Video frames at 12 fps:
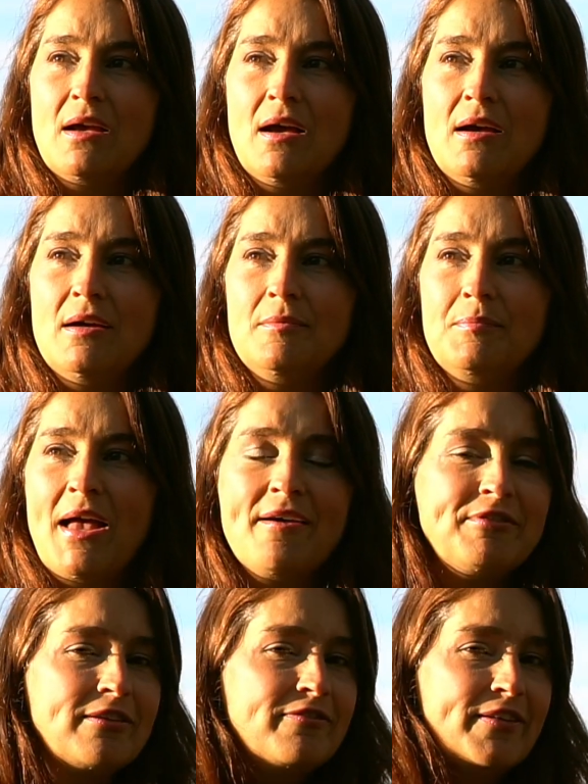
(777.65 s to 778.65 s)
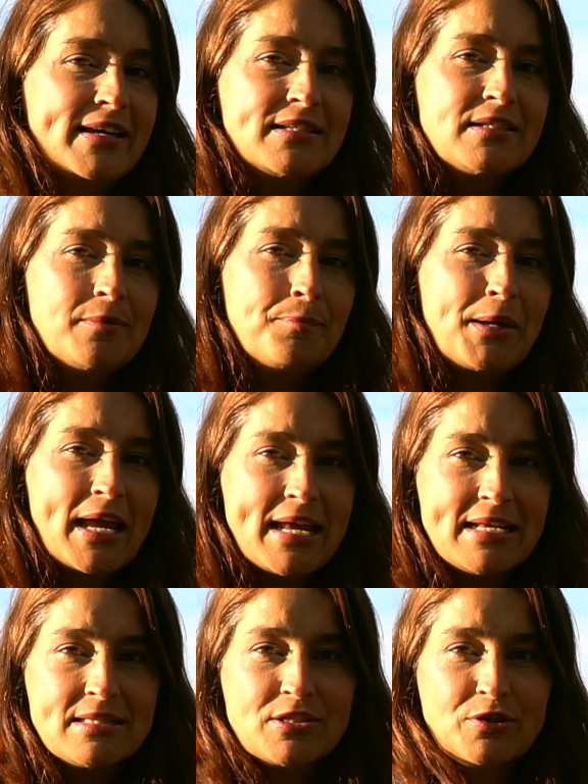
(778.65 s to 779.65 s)
having phantom
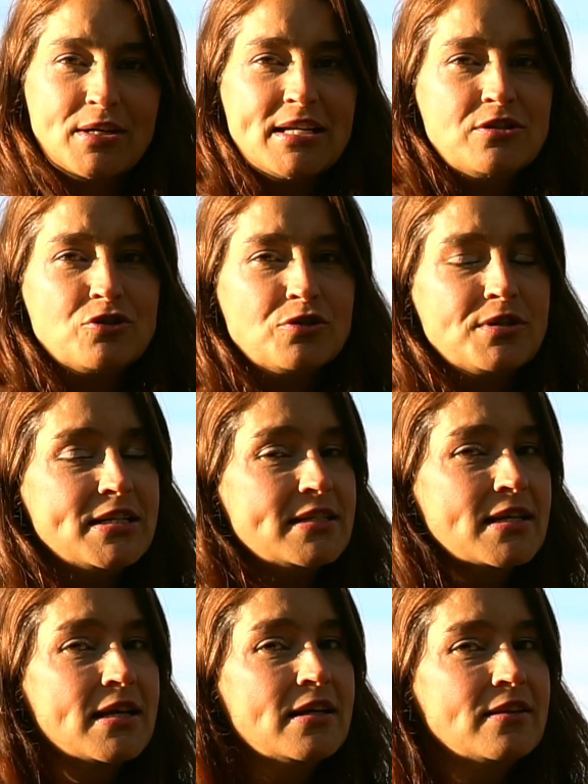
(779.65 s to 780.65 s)
pains or injuries